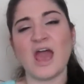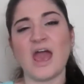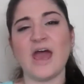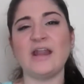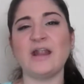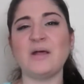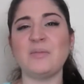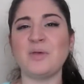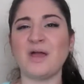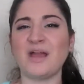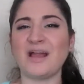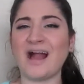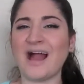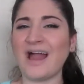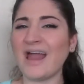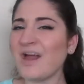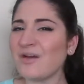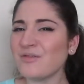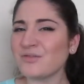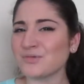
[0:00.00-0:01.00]
And I'm like,
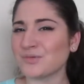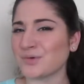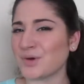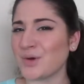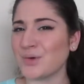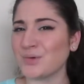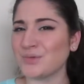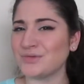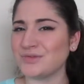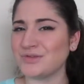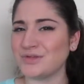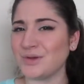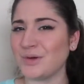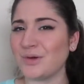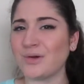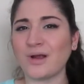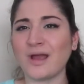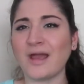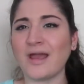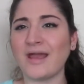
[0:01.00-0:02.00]
I have Rose
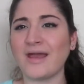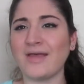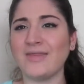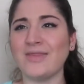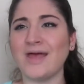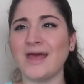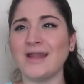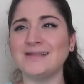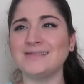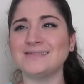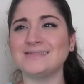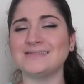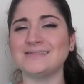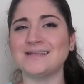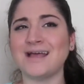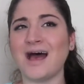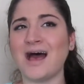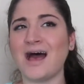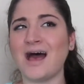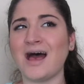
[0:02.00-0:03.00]
Diore, and that is
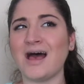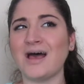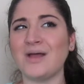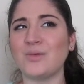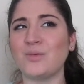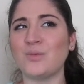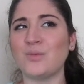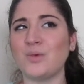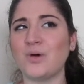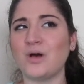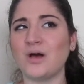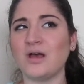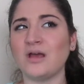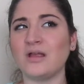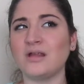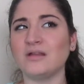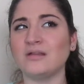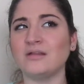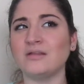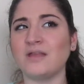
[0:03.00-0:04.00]
not
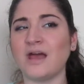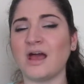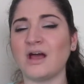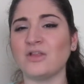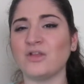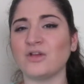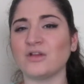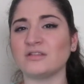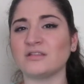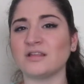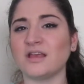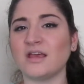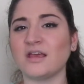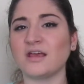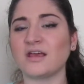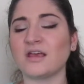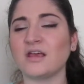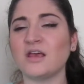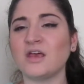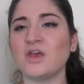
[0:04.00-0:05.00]
what that looks like.
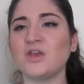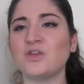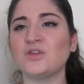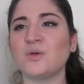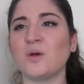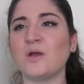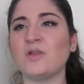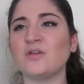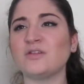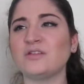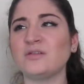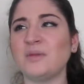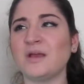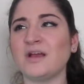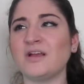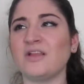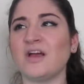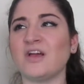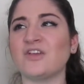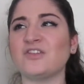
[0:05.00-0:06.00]
So I looked at
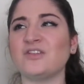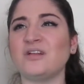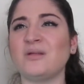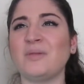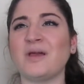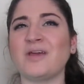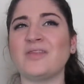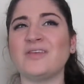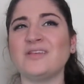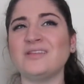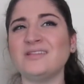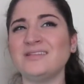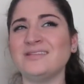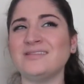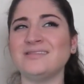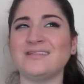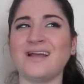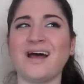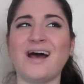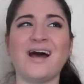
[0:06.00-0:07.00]
my collection, I'm like, this is
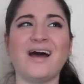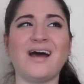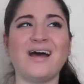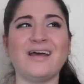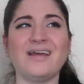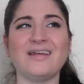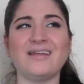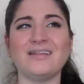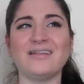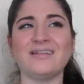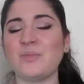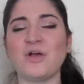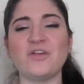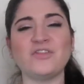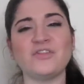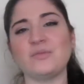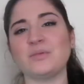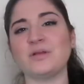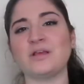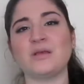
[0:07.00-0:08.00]
not
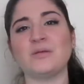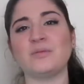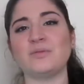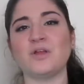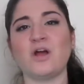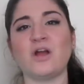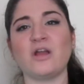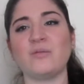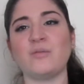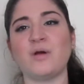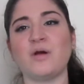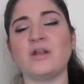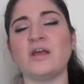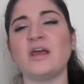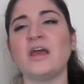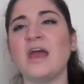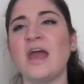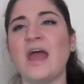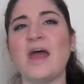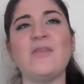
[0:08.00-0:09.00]
blush everybody keeps talking about
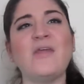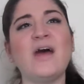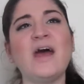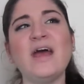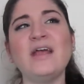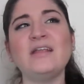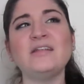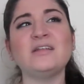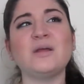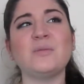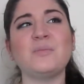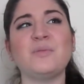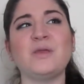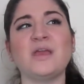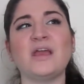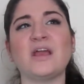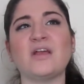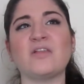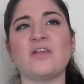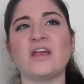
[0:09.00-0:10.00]
it. And that ended up
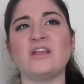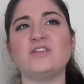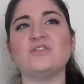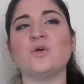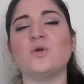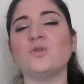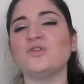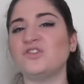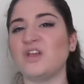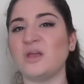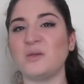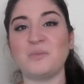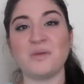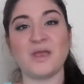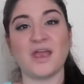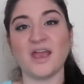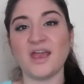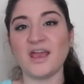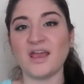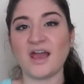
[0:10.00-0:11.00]
being like Dolce
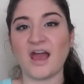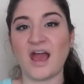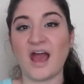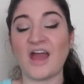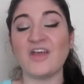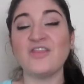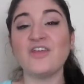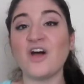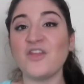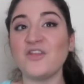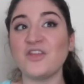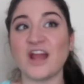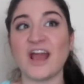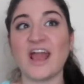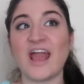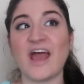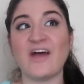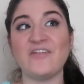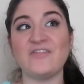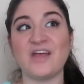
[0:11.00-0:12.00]
Pink. I thought that I
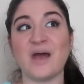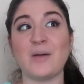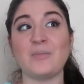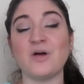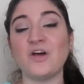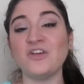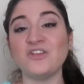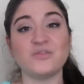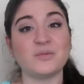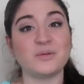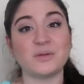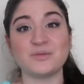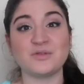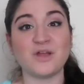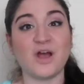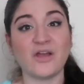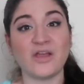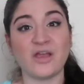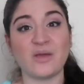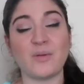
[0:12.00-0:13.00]
had that blush everybody was
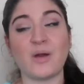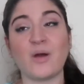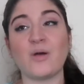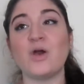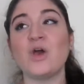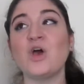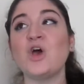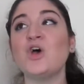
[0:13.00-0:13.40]
talking about.